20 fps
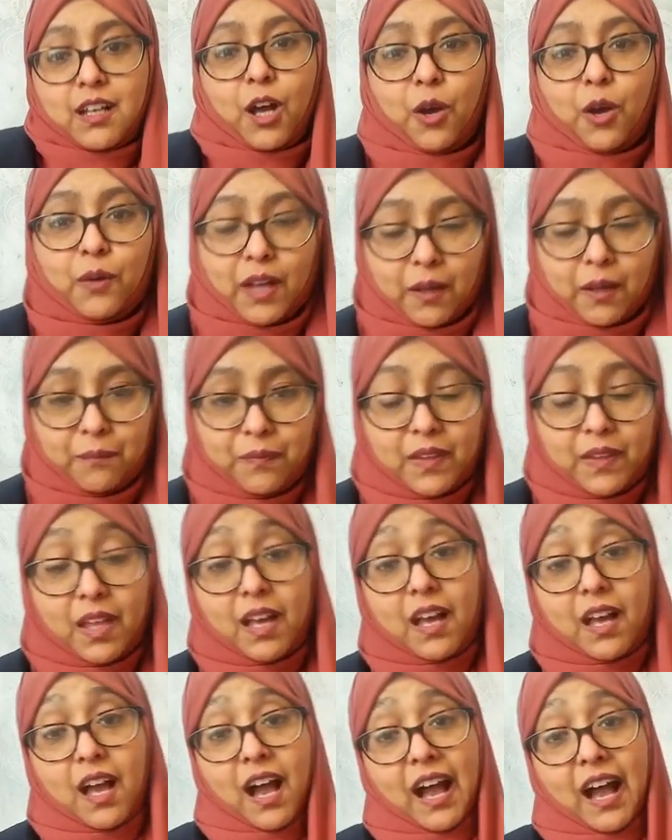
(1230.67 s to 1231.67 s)
Okay.
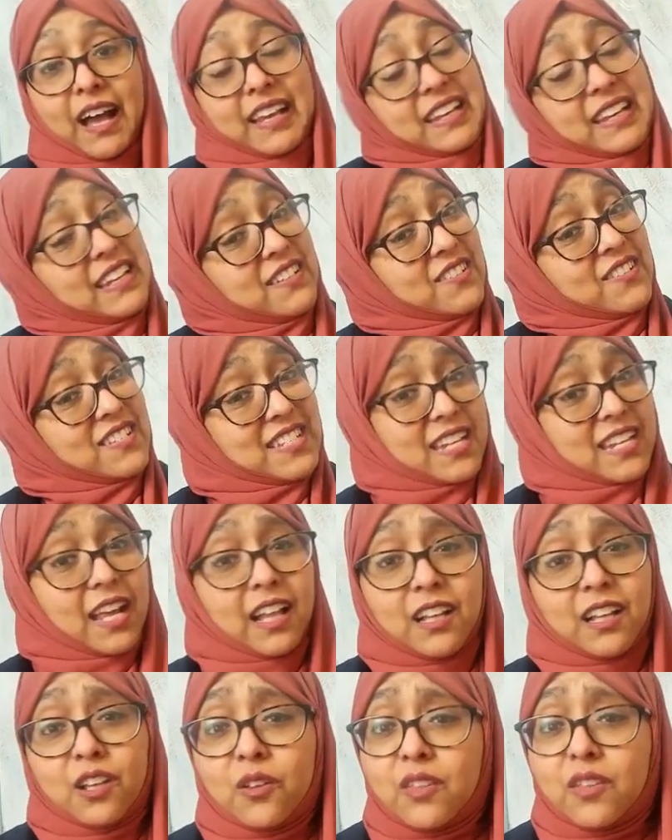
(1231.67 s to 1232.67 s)
I need to
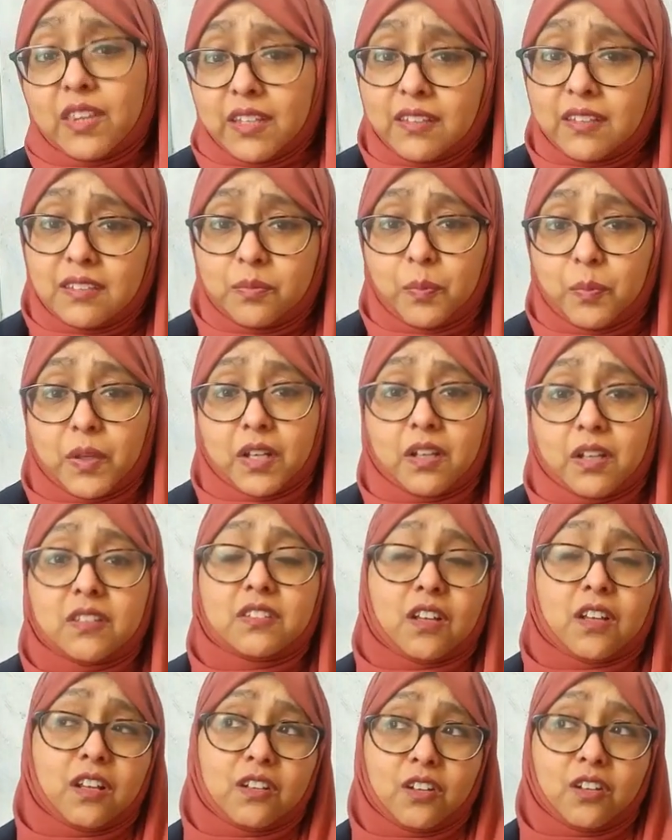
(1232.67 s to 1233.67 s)
tell you this
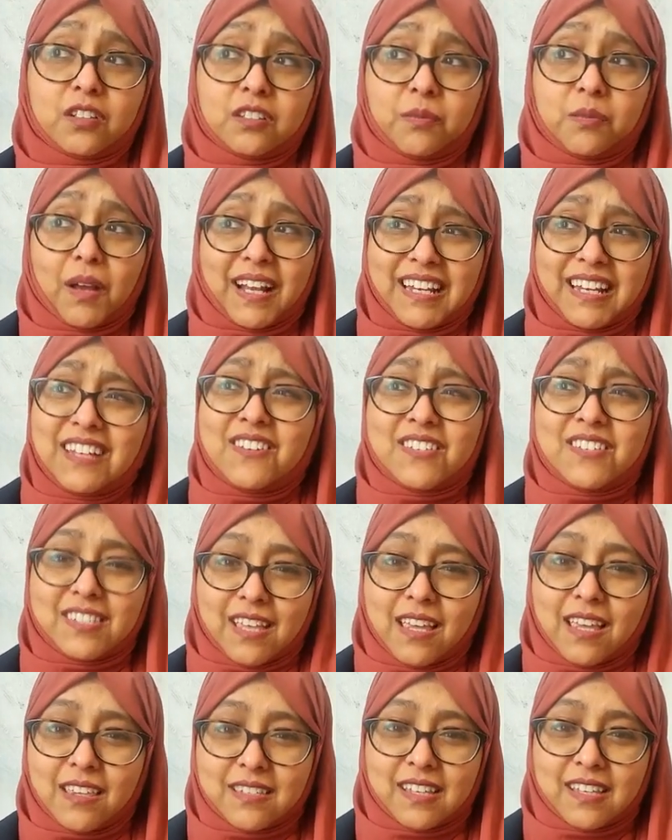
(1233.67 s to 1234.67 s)
because I need to
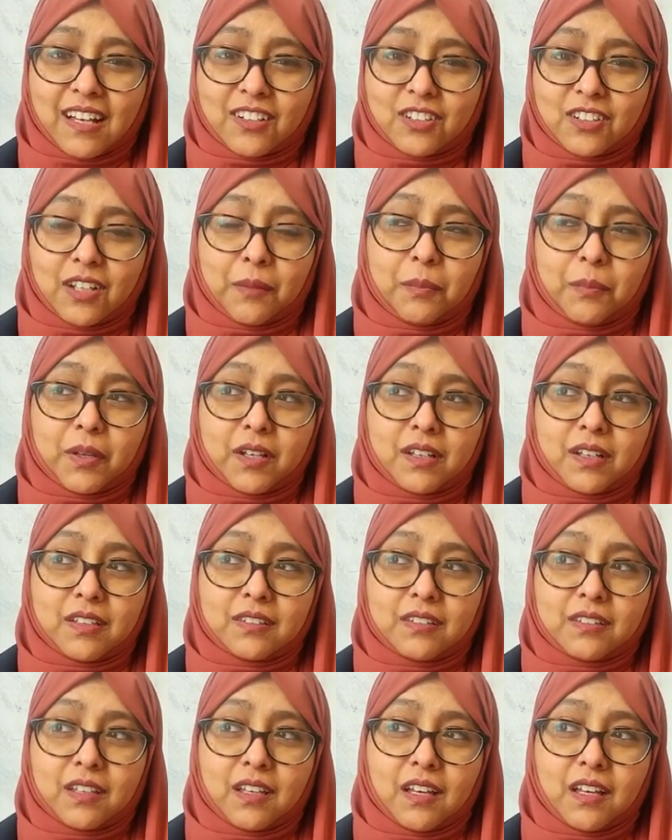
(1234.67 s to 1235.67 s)
say this actually
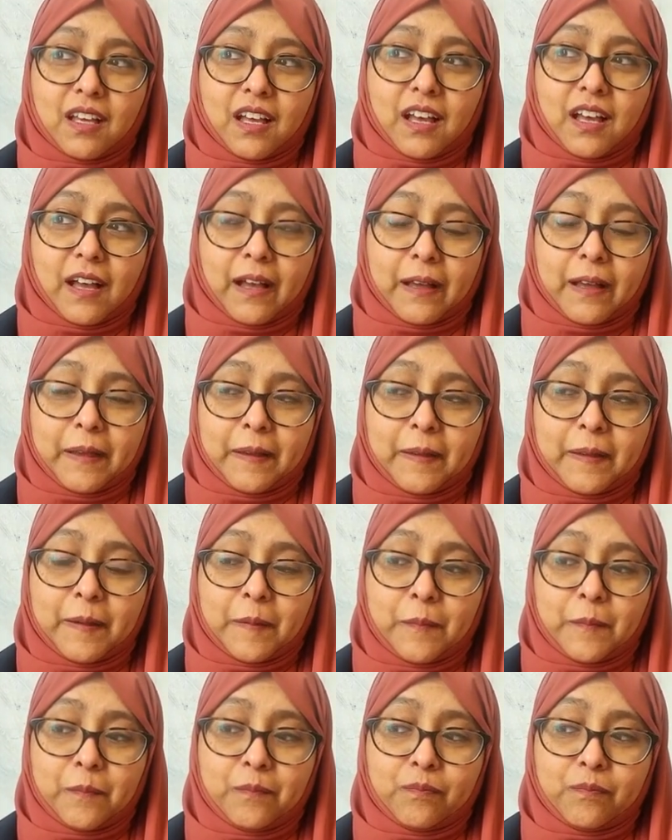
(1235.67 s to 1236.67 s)
because
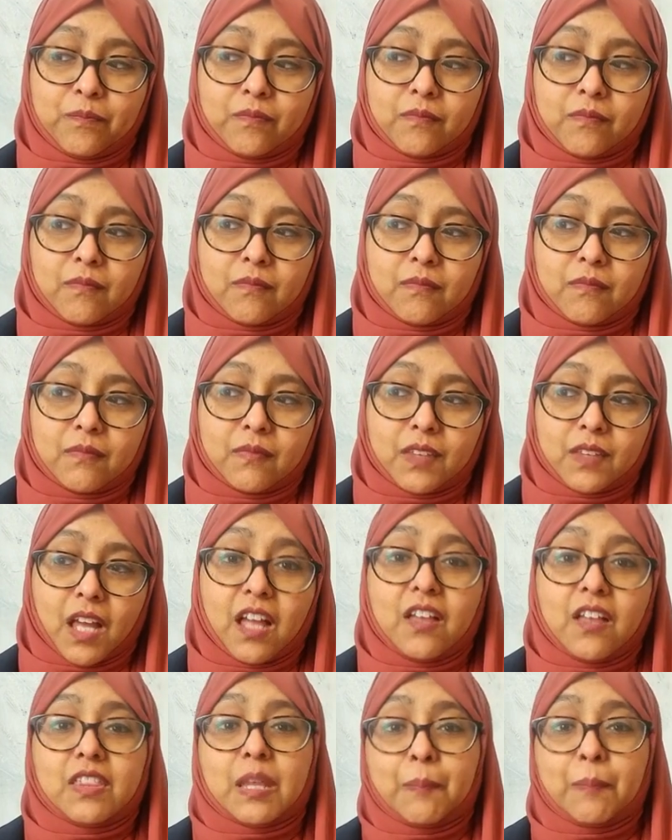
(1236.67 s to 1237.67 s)

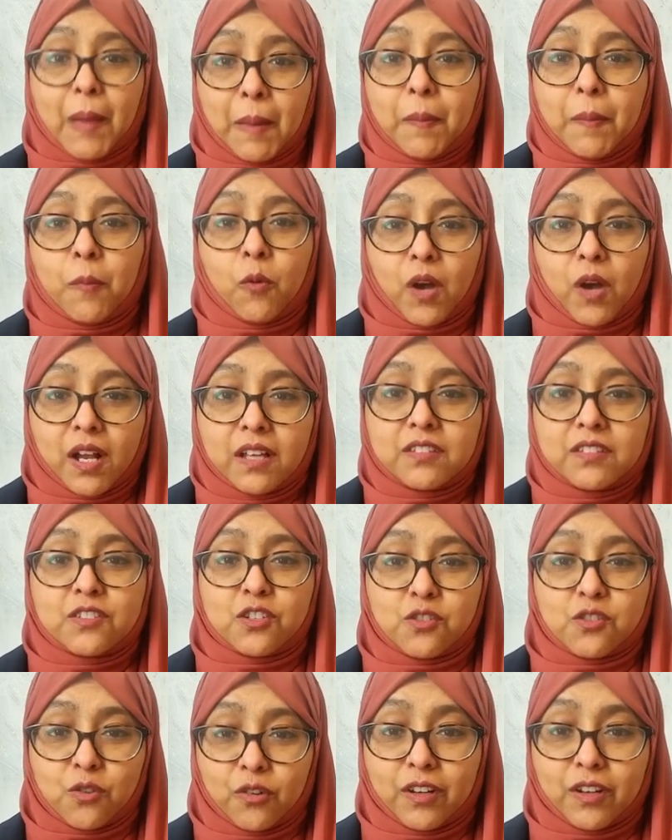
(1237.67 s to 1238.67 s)
the paperwork is
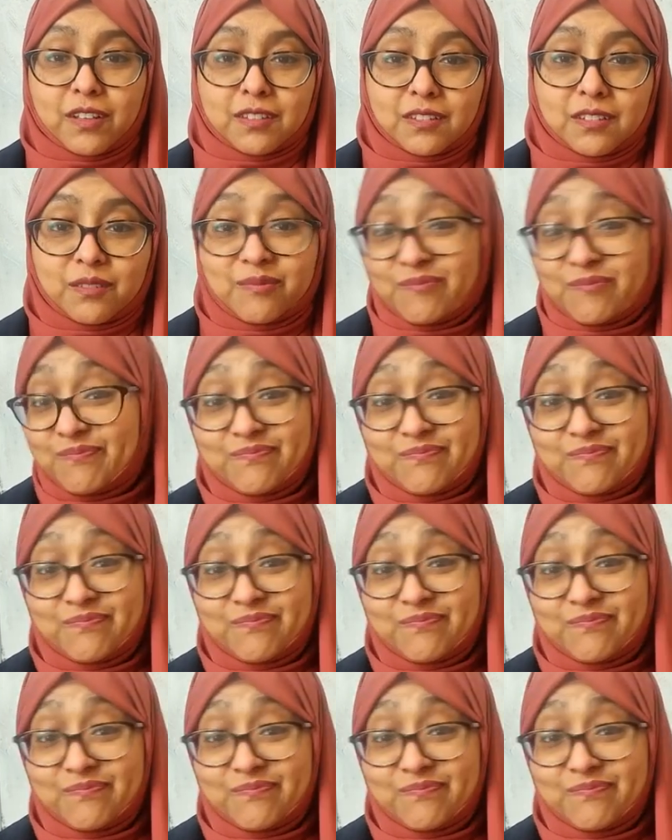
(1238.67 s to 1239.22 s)
notorious.